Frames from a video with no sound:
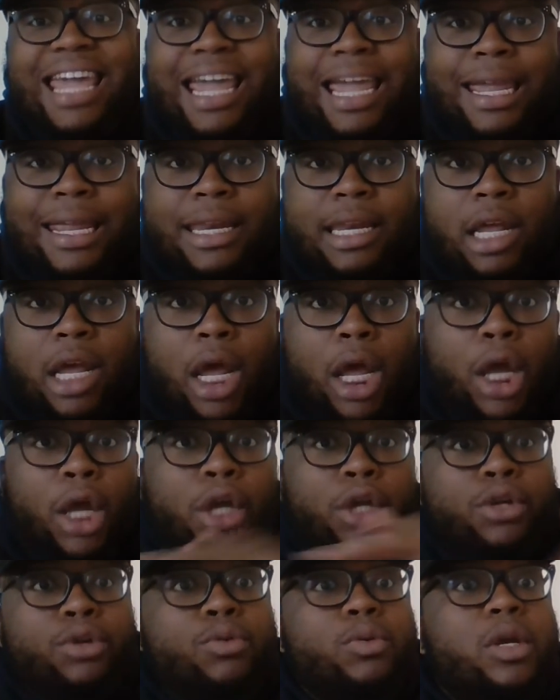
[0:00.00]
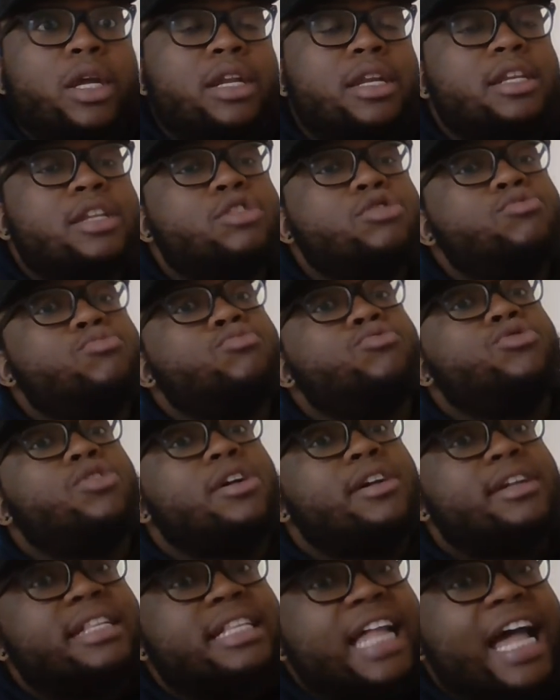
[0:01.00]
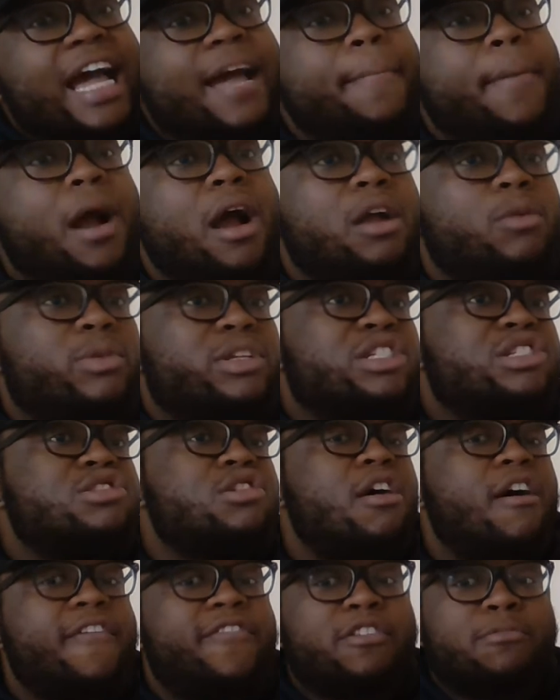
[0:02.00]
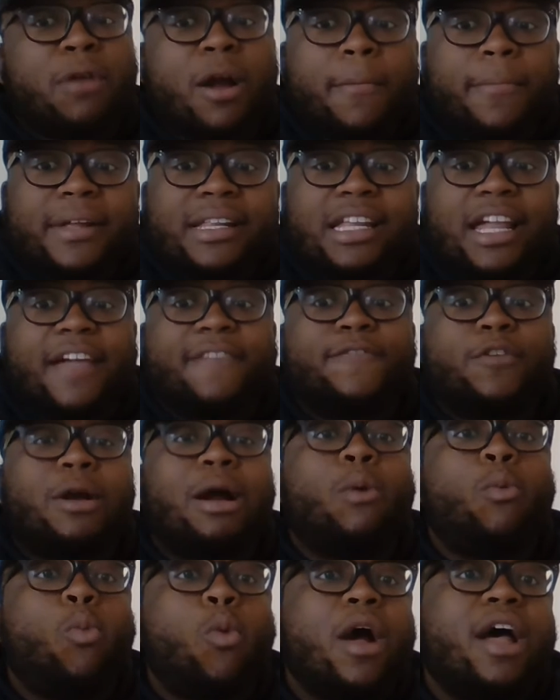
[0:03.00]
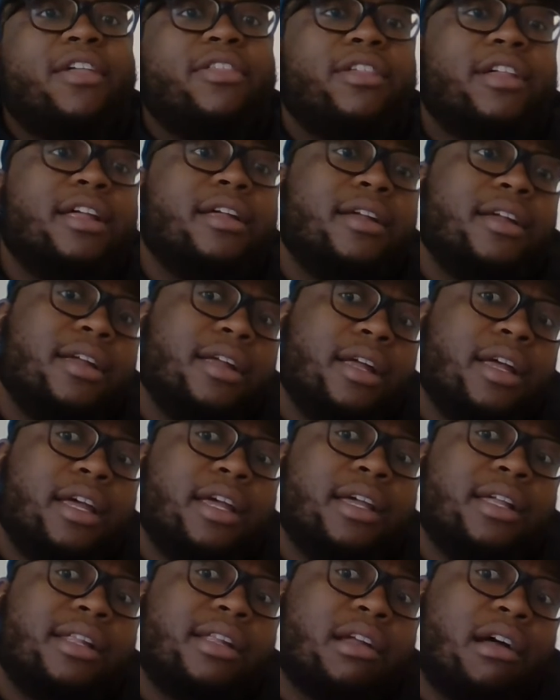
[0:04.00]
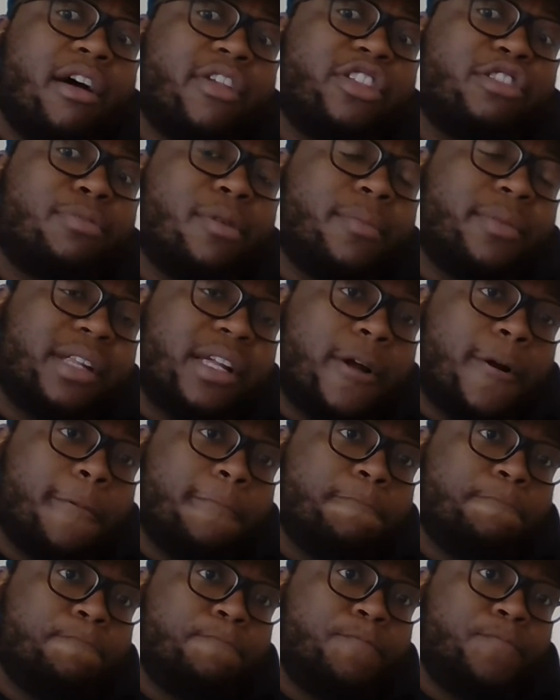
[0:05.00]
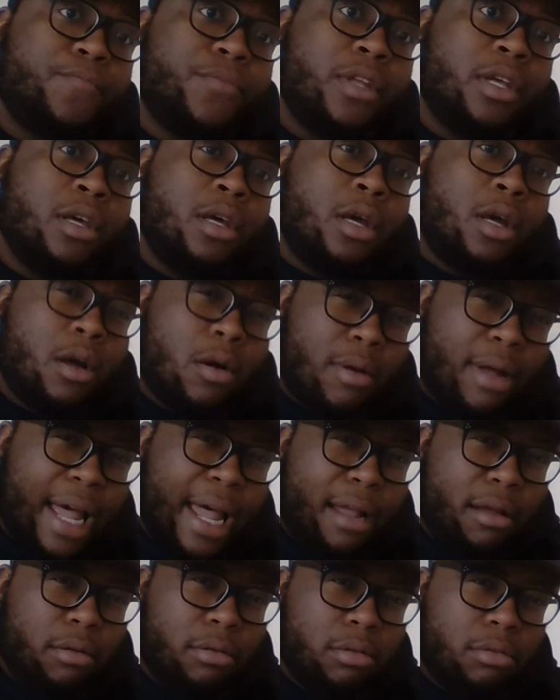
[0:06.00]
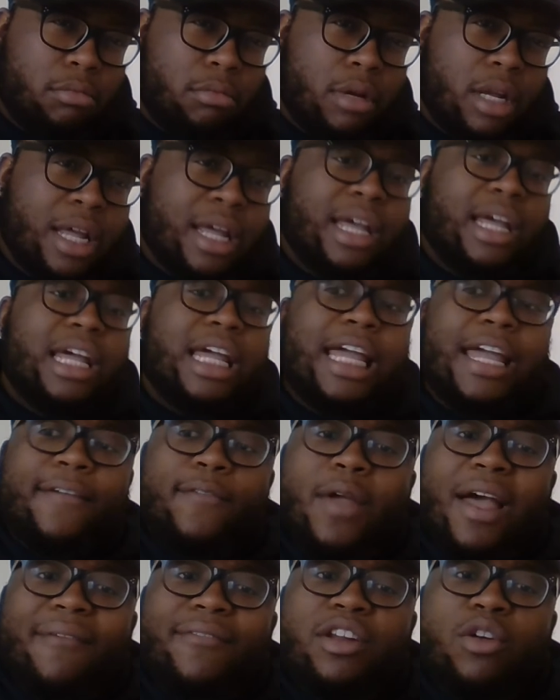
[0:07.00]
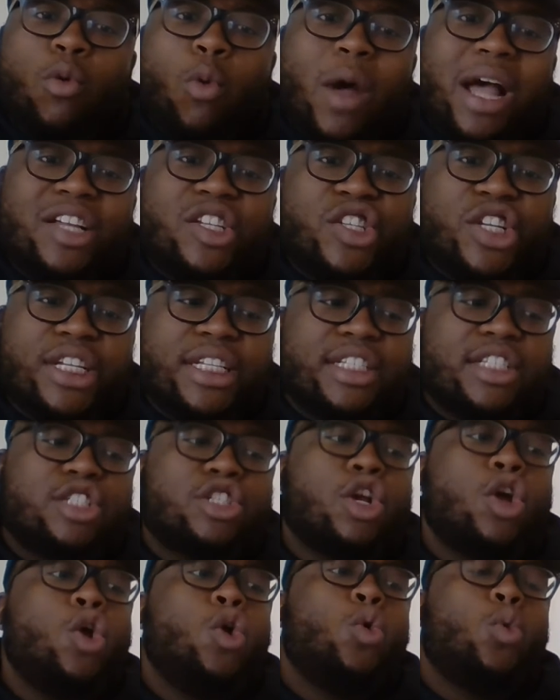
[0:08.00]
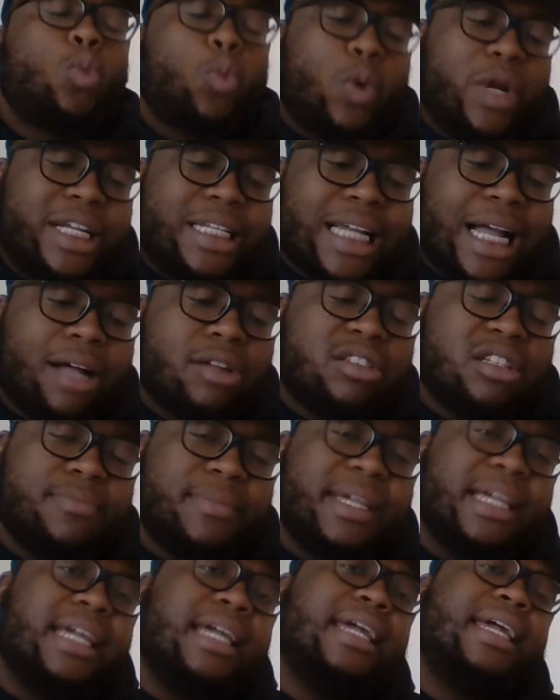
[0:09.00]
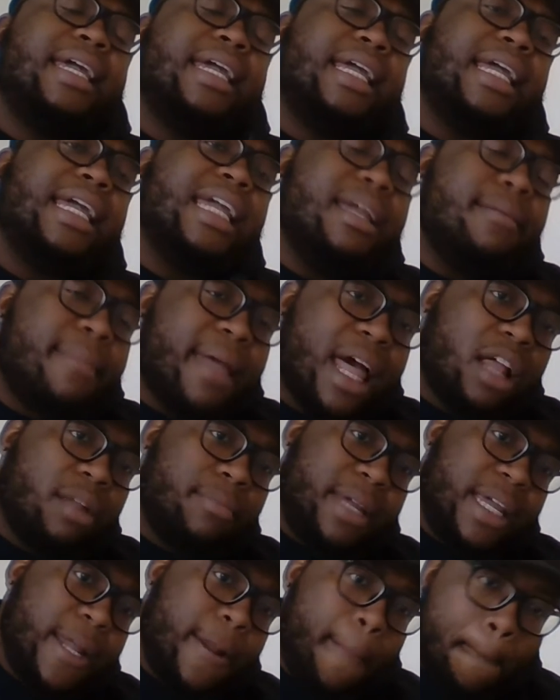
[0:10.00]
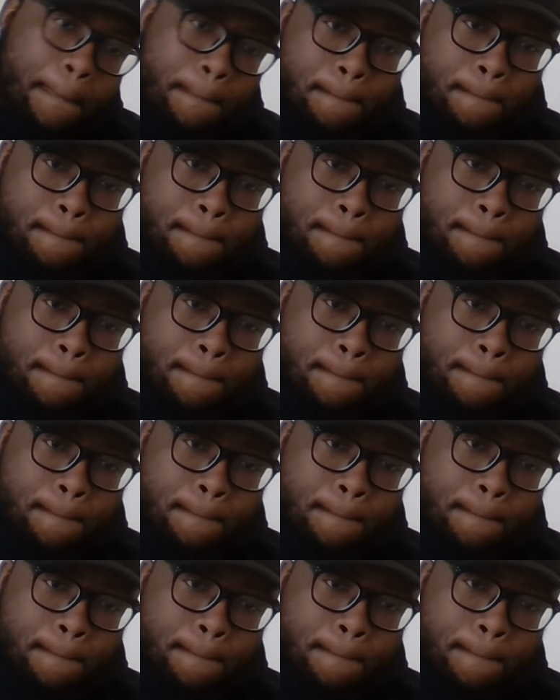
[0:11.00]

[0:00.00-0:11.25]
Then you can do your second part, which is the author's purpose, and figure out what is the author's purpose here. Okay? If you have any questions, reach out to me. Email me,